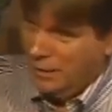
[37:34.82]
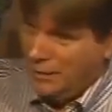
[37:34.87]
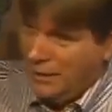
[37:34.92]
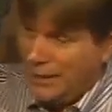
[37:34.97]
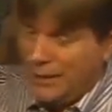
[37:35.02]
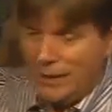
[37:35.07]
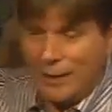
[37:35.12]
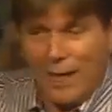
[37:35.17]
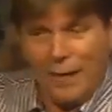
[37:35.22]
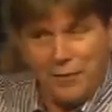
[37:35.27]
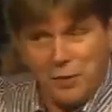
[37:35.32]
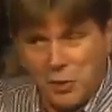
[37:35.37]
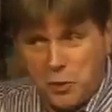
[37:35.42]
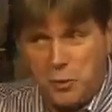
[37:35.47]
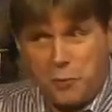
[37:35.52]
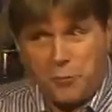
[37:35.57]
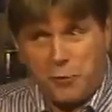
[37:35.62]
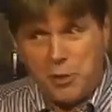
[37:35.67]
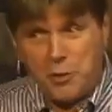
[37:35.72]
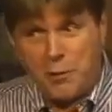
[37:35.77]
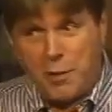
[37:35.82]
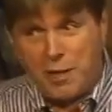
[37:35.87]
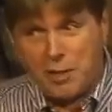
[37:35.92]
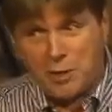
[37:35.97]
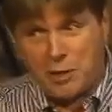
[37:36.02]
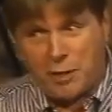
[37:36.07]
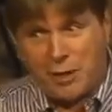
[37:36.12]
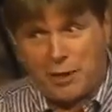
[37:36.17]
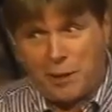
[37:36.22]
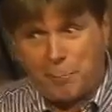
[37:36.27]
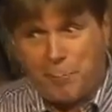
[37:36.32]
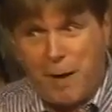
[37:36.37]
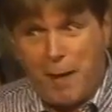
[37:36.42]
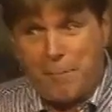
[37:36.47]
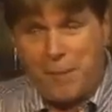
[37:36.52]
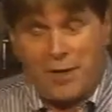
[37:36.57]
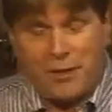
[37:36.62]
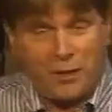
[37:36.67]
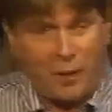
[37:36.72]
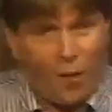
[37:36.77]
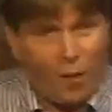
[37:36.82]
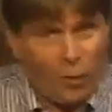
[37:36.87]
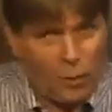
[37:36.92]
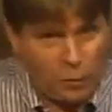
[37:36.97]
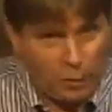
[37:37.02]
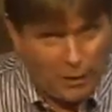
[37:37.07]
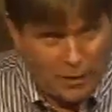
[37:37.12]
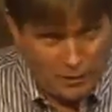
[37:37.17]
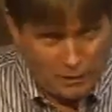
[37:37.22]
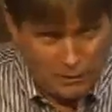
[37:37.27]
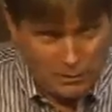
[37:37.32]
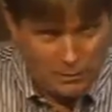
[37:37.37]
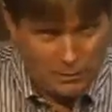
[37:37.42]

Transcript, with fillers: They didn't have those refrigerators, so they could pop out a cold one.